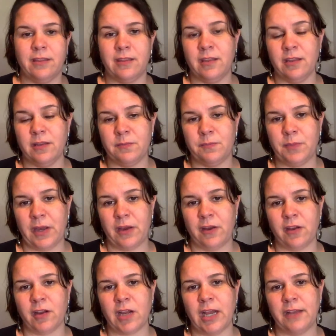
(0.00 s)
the
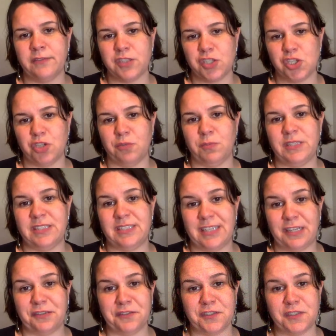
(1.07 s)
paragraphs should be
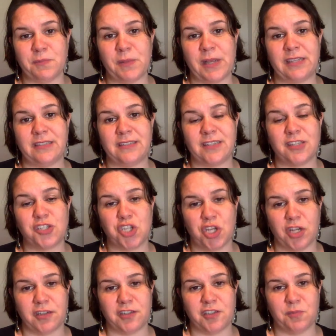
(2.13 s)
single-spaced,
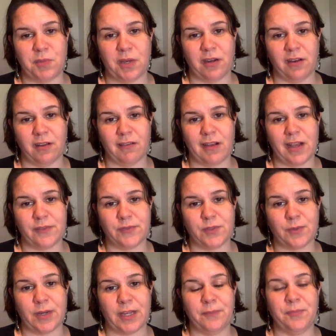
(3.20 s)
chunked paragraphs,
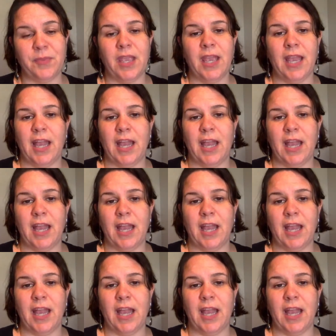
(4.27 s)
right?